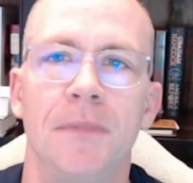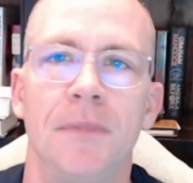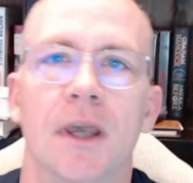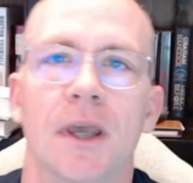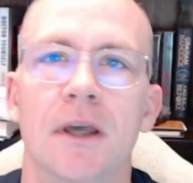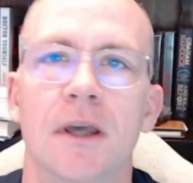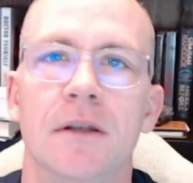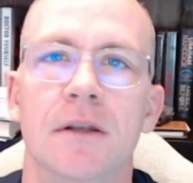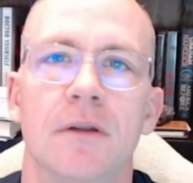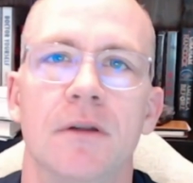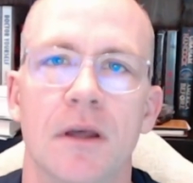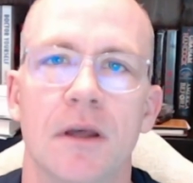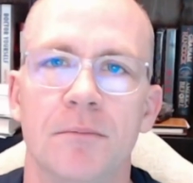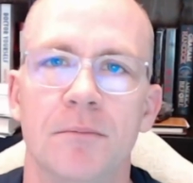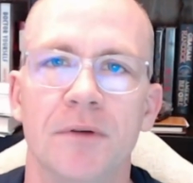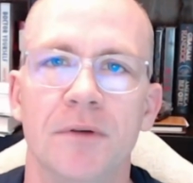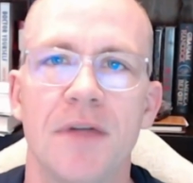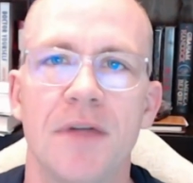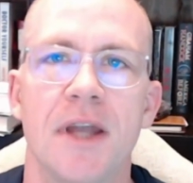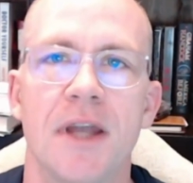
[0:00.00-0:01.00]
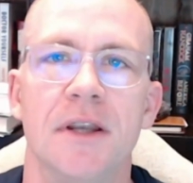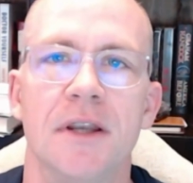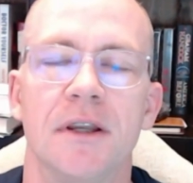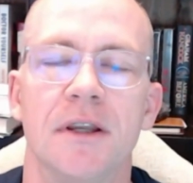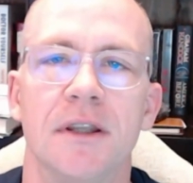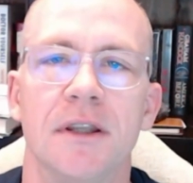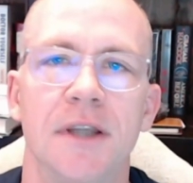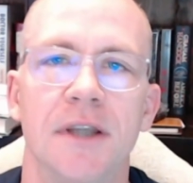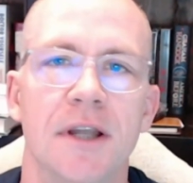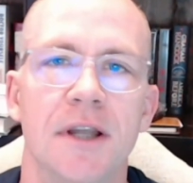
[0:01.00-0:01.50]
and move that into
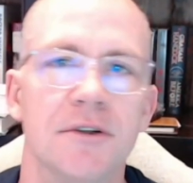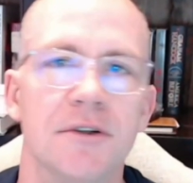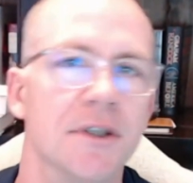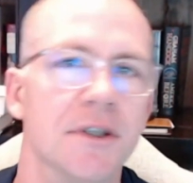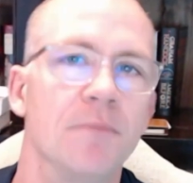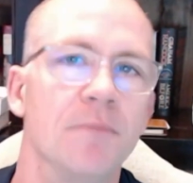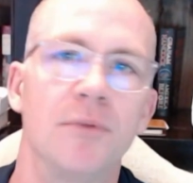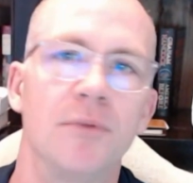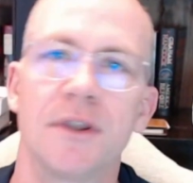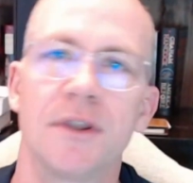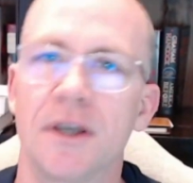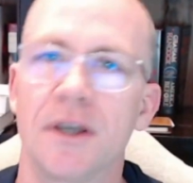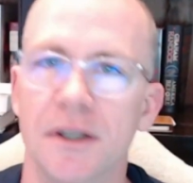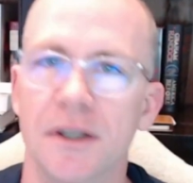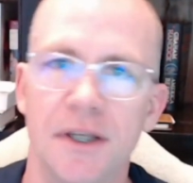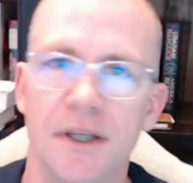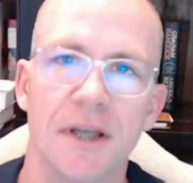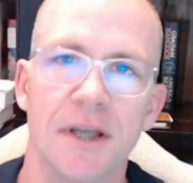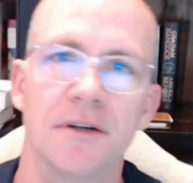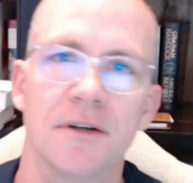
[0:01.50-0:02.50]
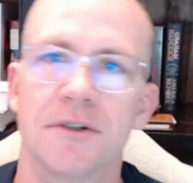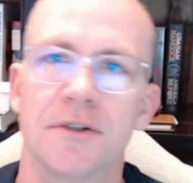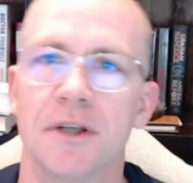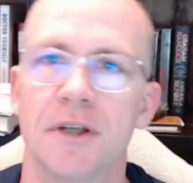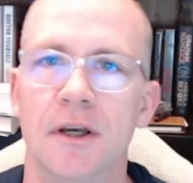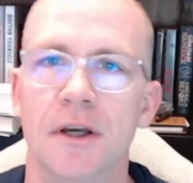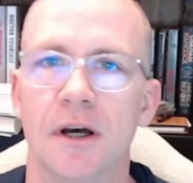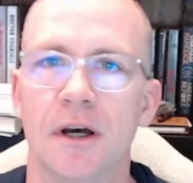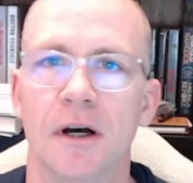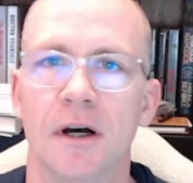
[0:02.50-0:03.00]
containers, and then bring the containers
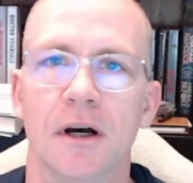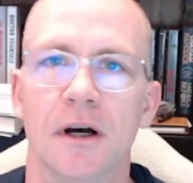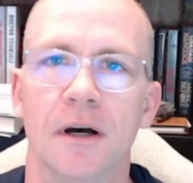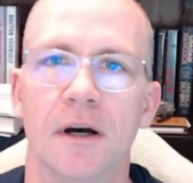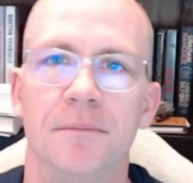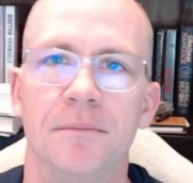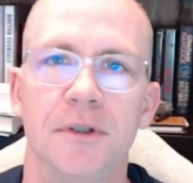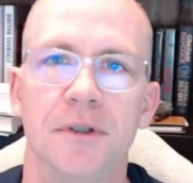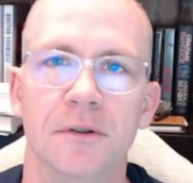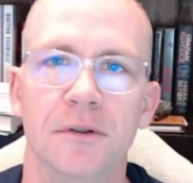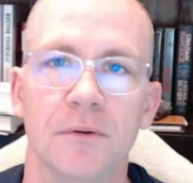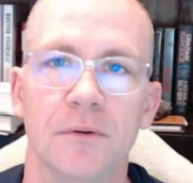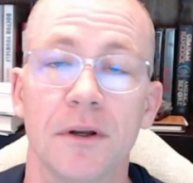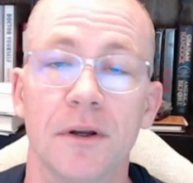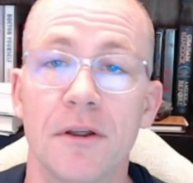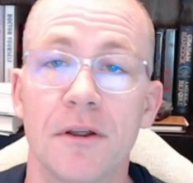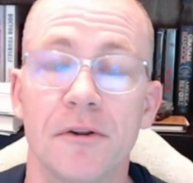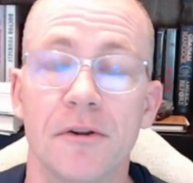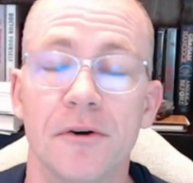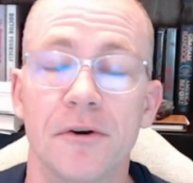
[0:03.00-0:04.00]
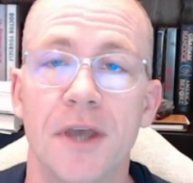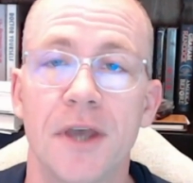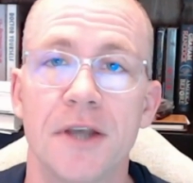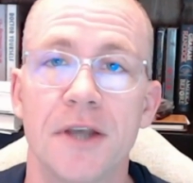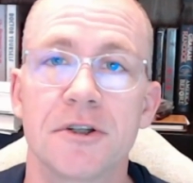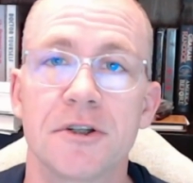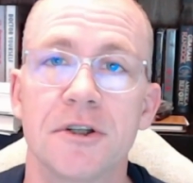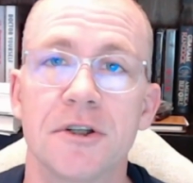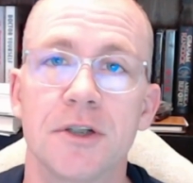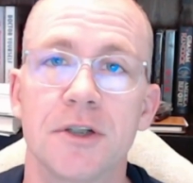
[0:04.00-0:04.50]
up to another
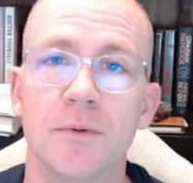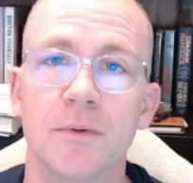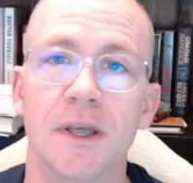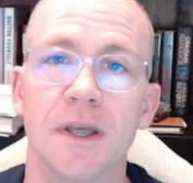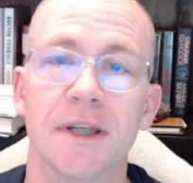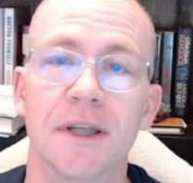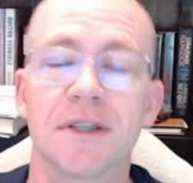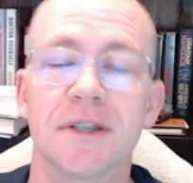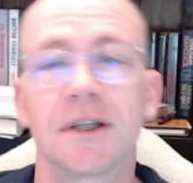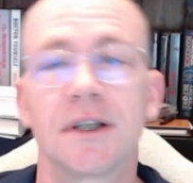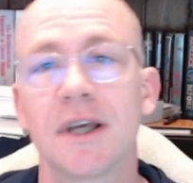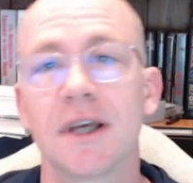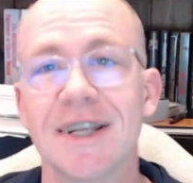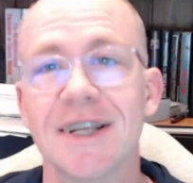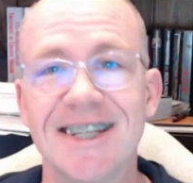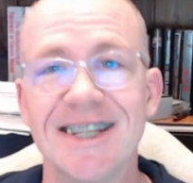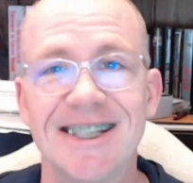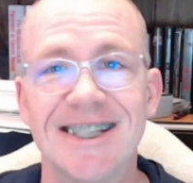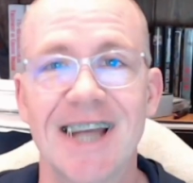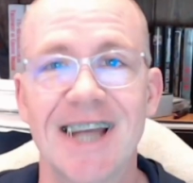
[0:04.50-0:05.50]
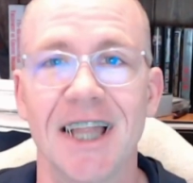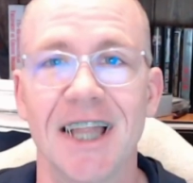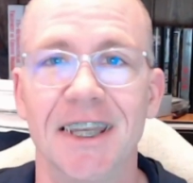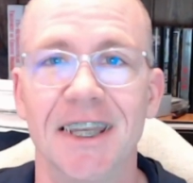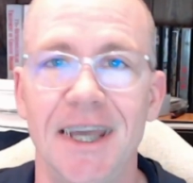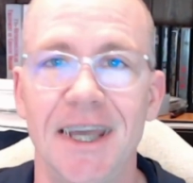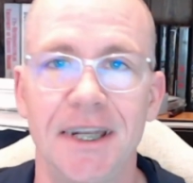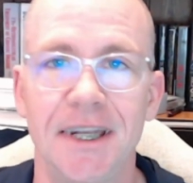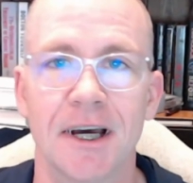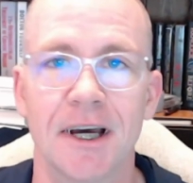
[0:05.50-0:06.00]
location so we can
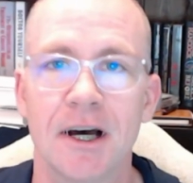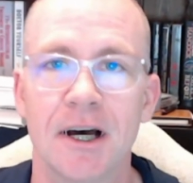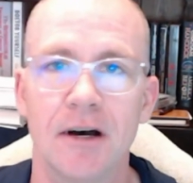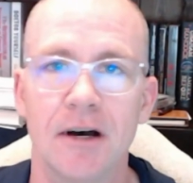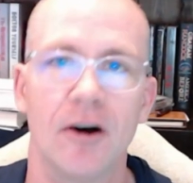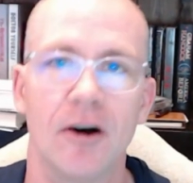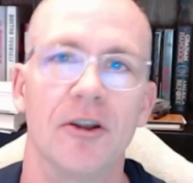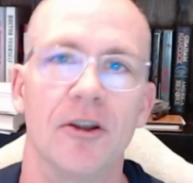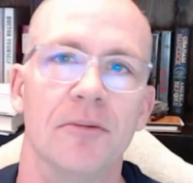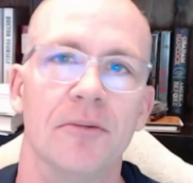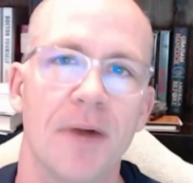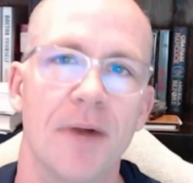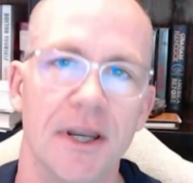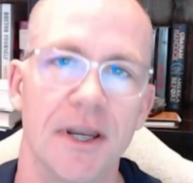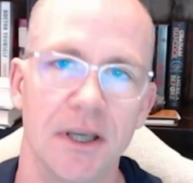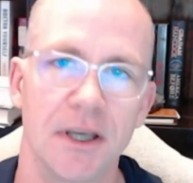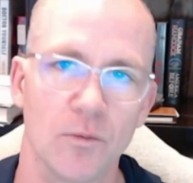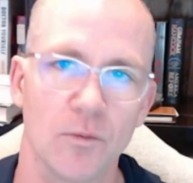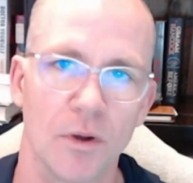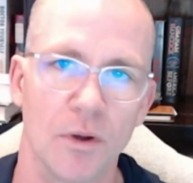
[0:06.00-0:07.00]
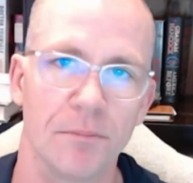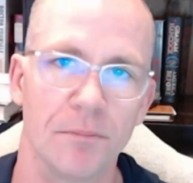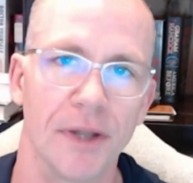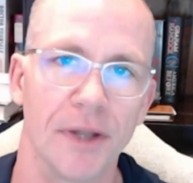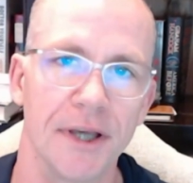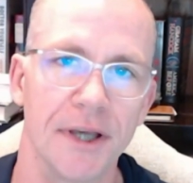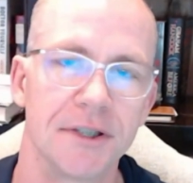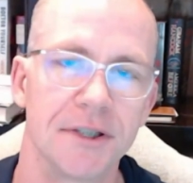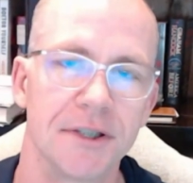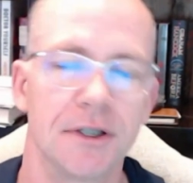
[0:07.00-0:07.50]
consolidate all our mining in one
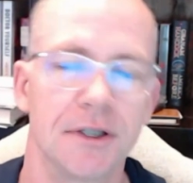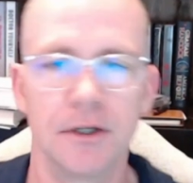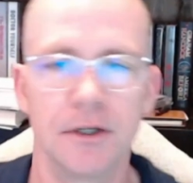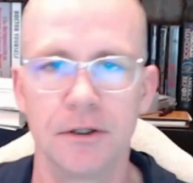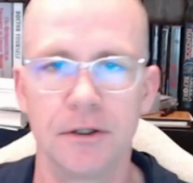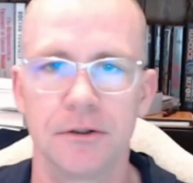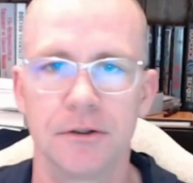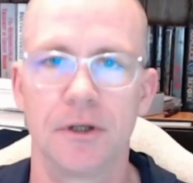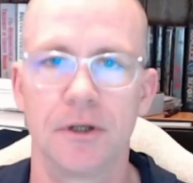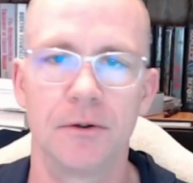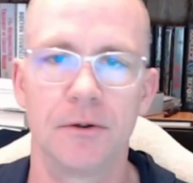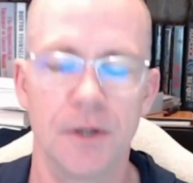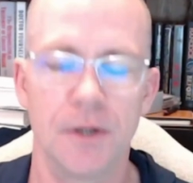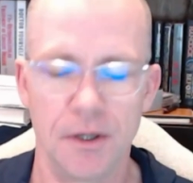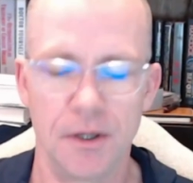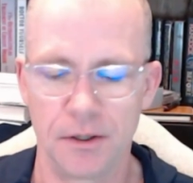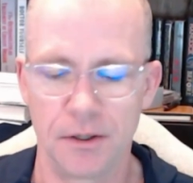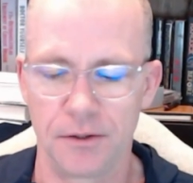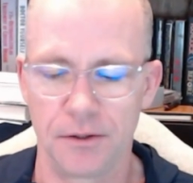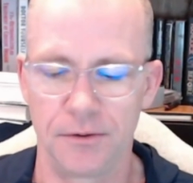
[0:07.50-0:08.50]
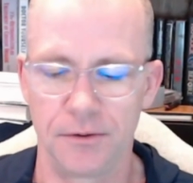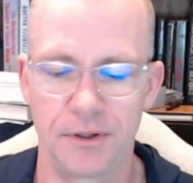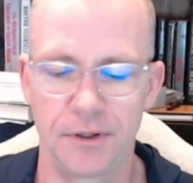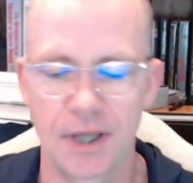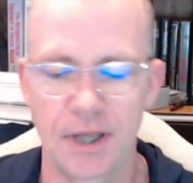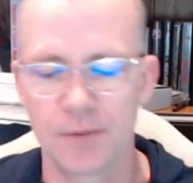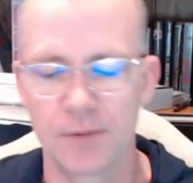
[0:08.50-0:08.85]
place. So that